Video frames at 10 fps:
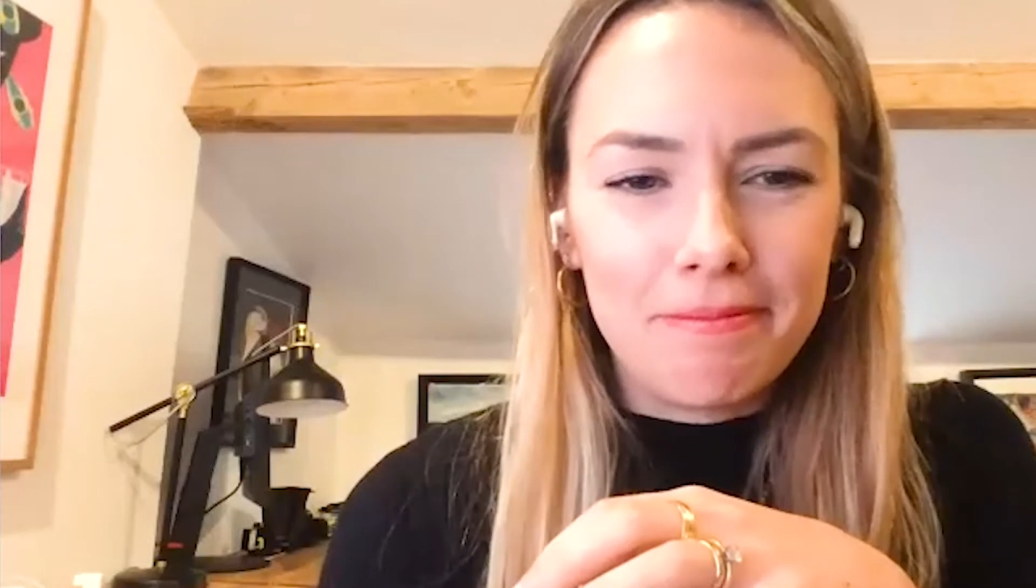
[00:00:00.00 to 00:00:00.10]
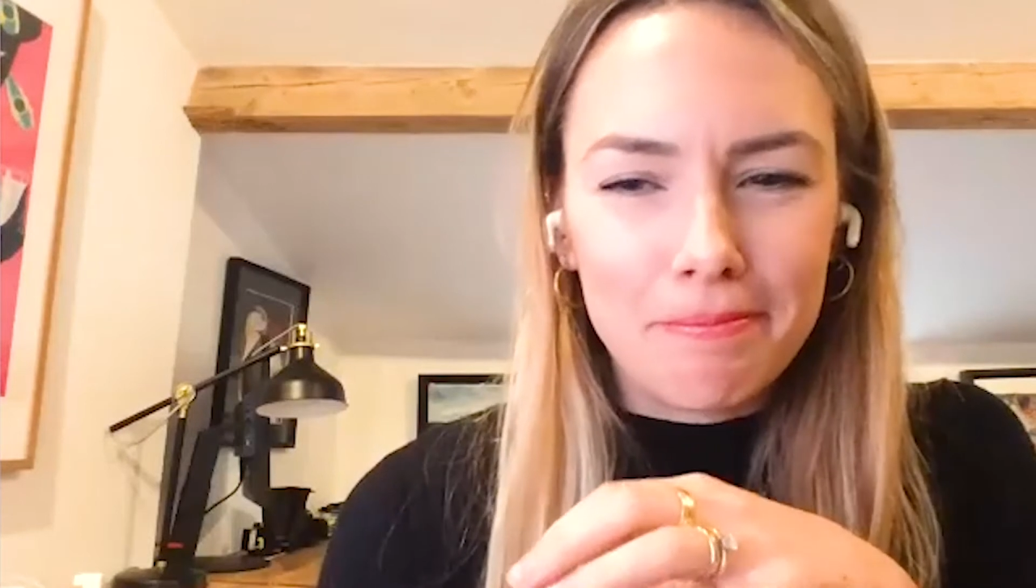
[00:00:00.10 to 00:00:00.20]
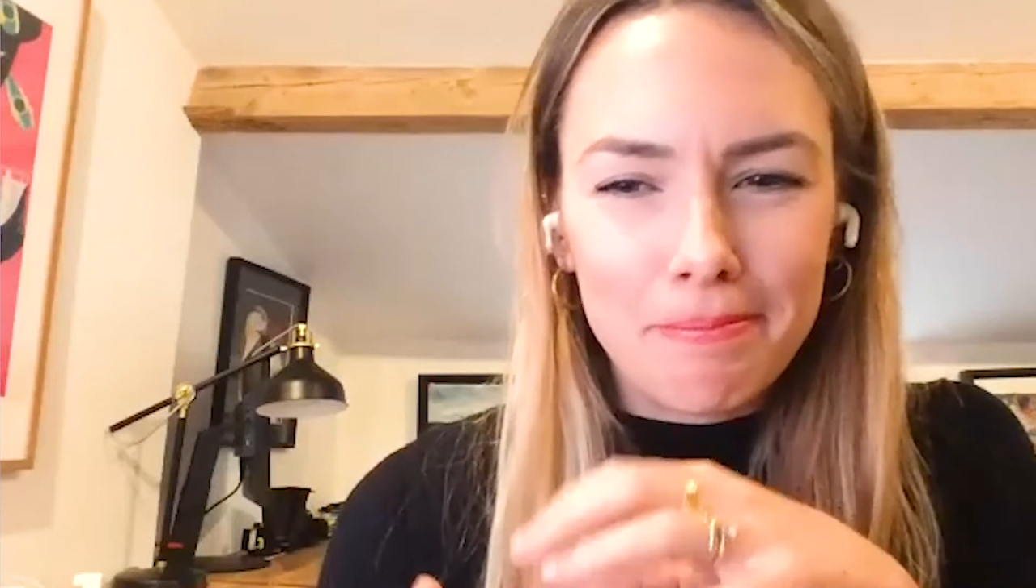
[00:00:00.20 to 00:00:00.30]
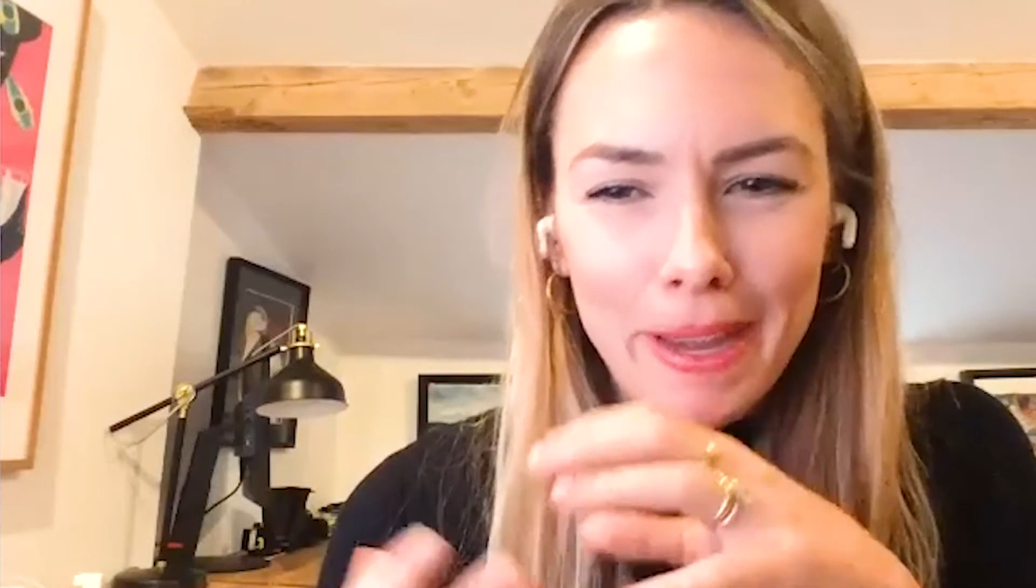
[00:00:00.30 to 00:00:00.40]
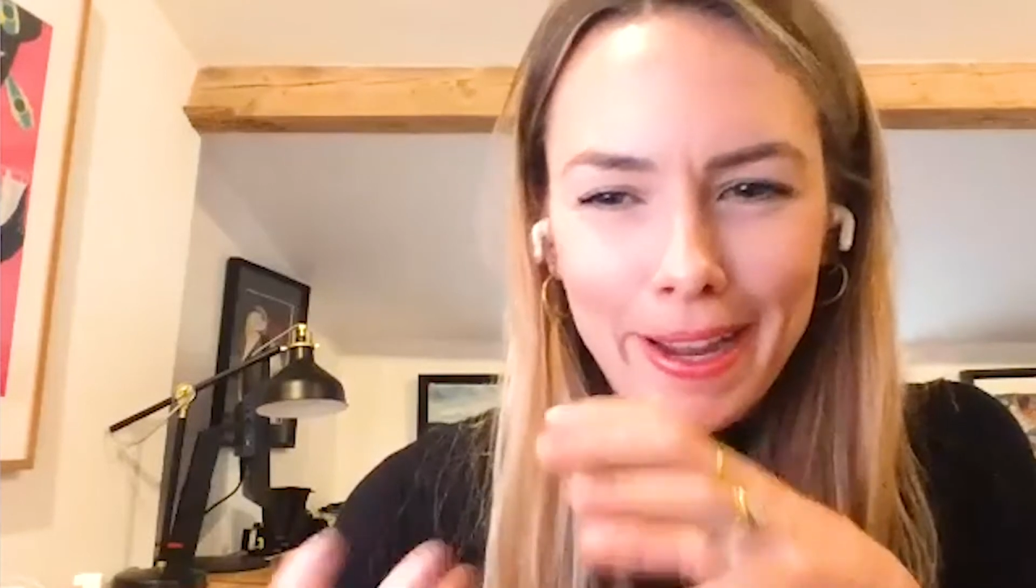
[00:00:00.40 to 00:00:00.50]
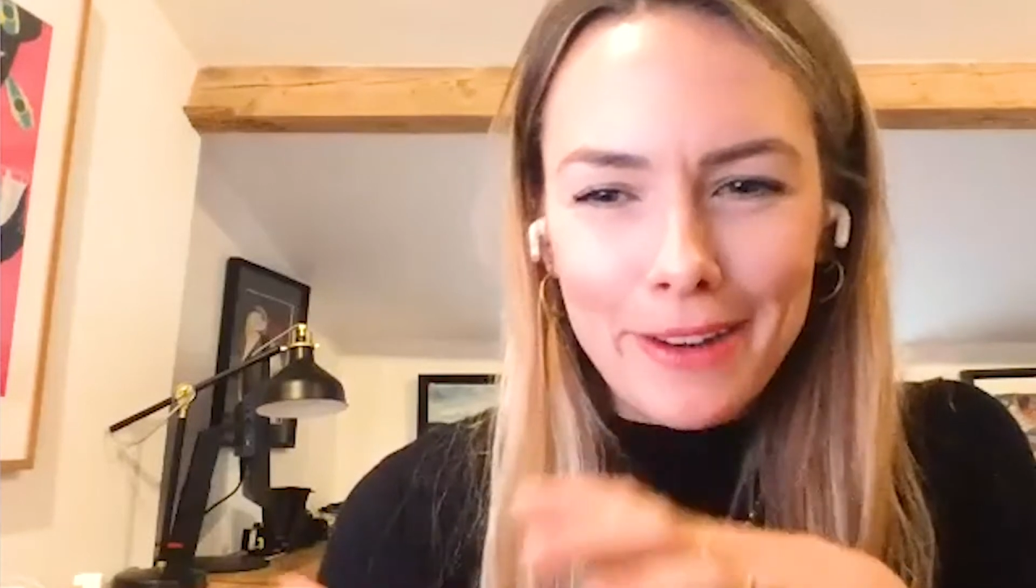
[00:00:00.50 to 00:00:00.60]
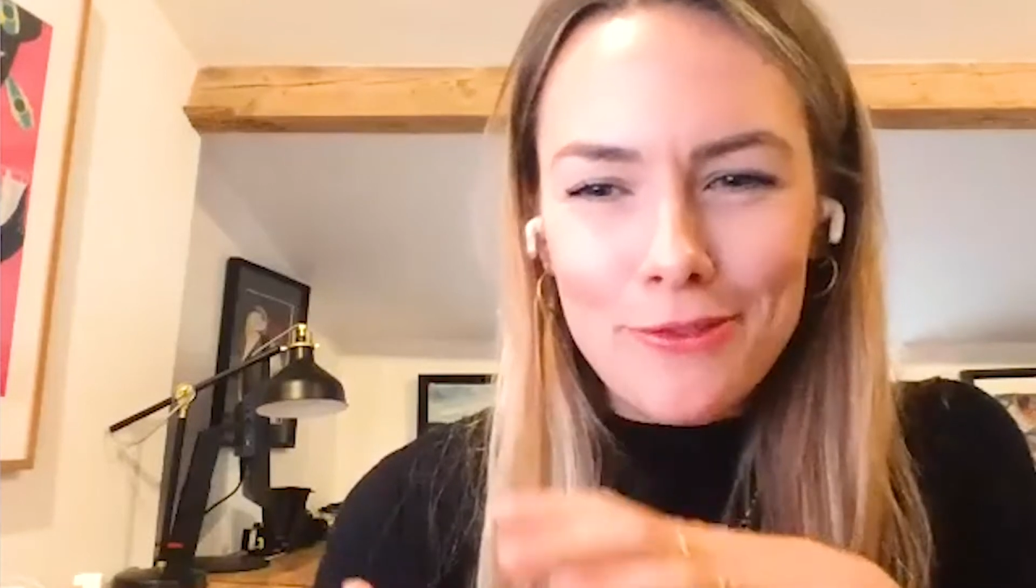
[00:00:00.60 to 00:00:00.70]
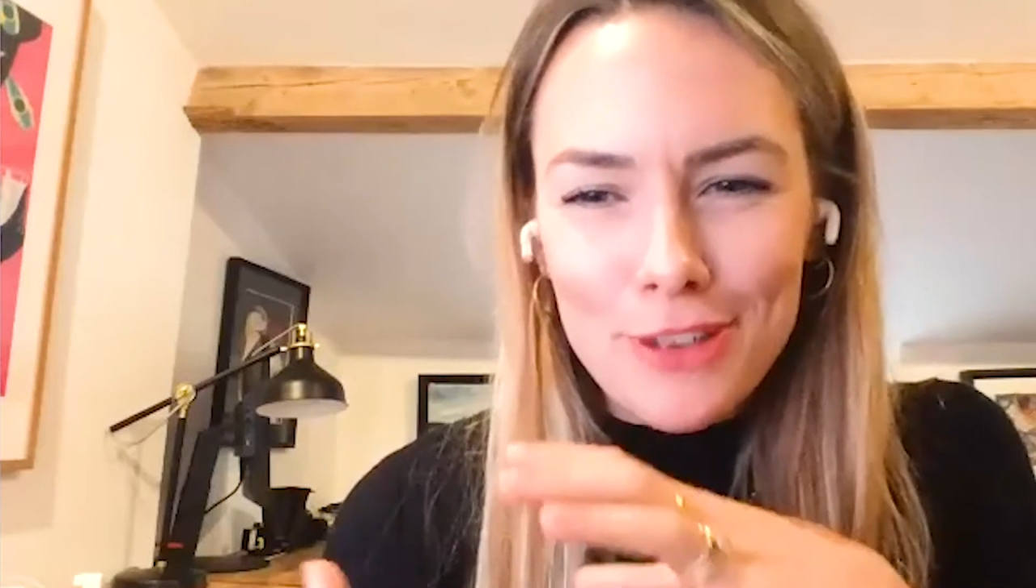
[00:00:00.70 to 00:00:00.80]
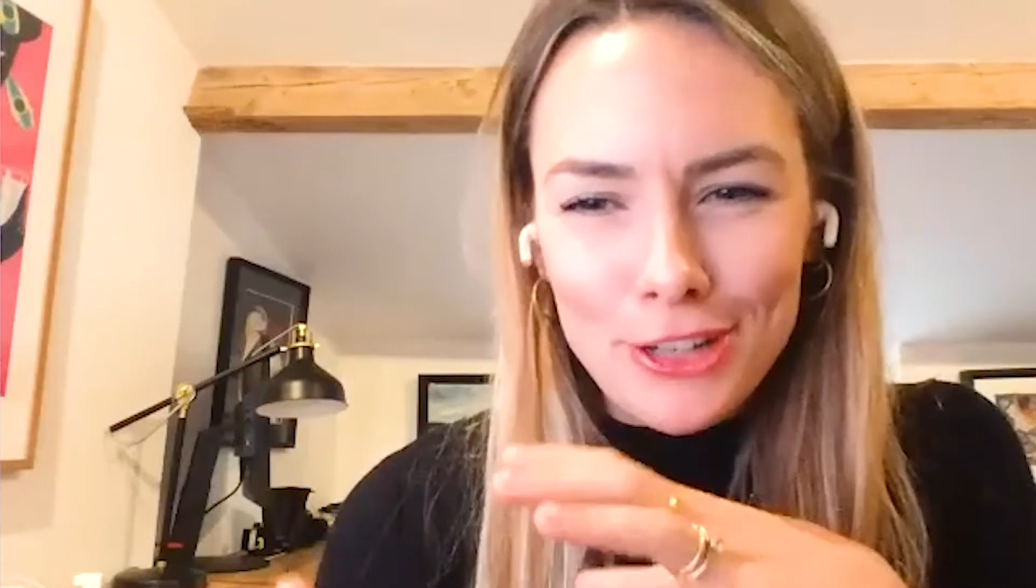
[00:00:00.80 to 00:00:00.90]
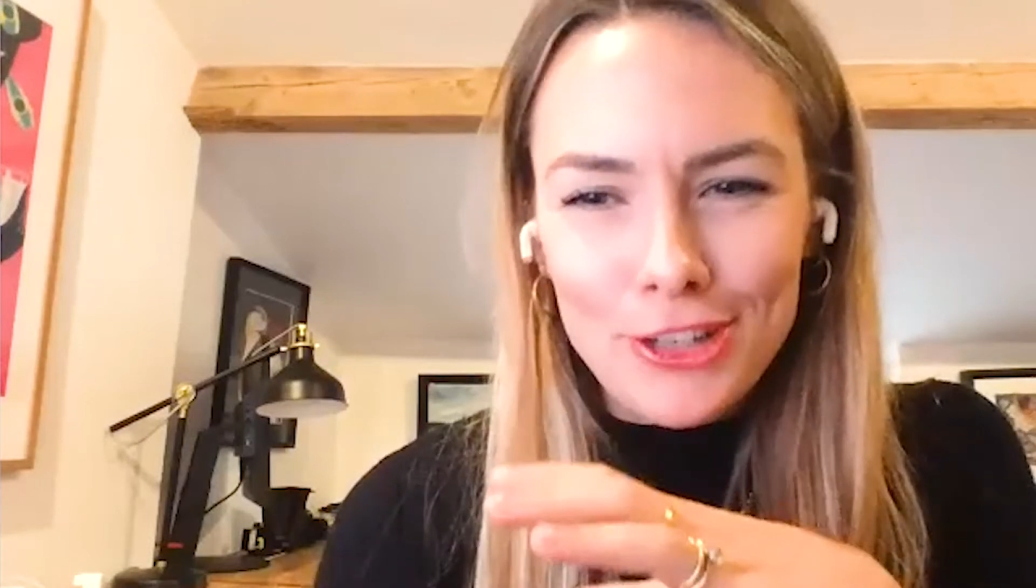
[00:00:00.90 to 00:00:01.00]
my kind
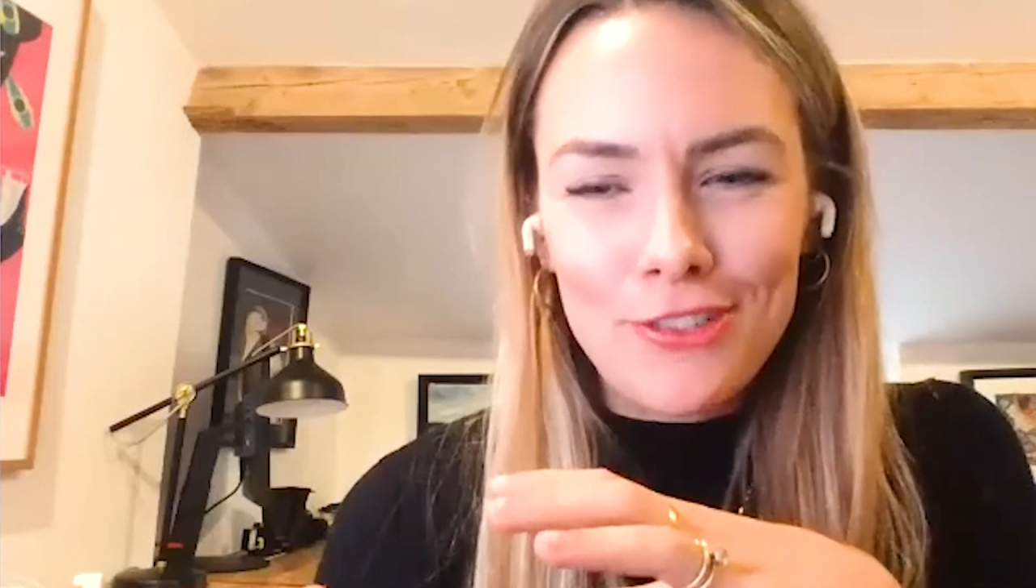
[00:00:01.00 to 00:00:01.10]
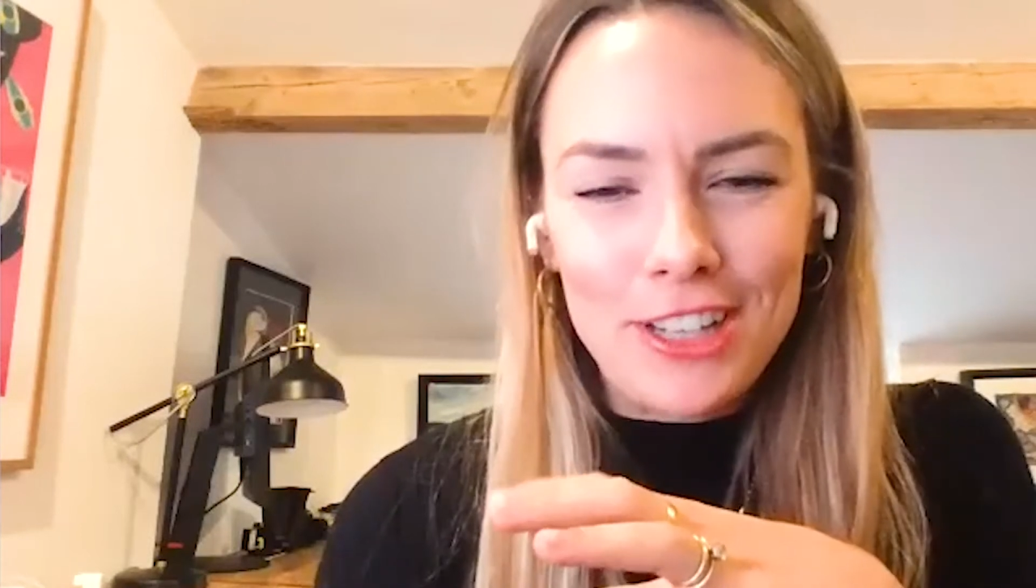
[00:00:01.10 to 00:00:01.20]
of vision of